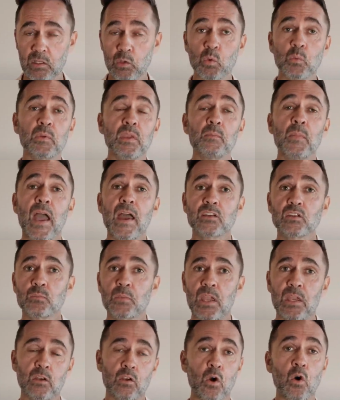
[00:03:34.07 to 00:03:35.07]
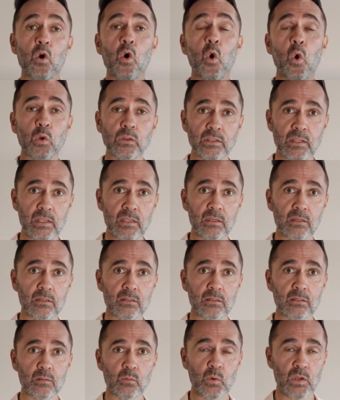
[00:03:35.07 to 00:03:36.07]
you will be match made
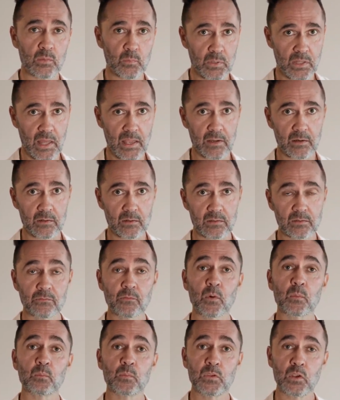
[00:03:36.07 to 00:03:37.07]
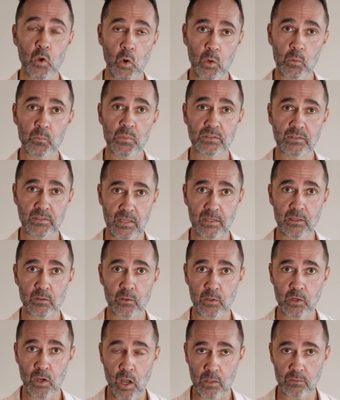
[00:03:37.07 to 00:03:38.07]
only with players from your
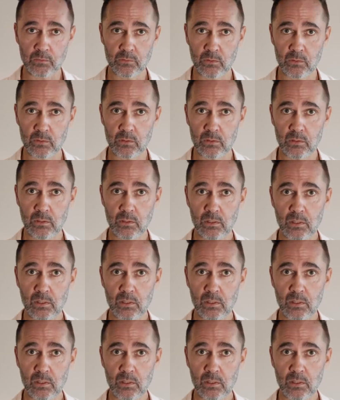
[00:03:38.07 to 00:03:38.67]
particular console.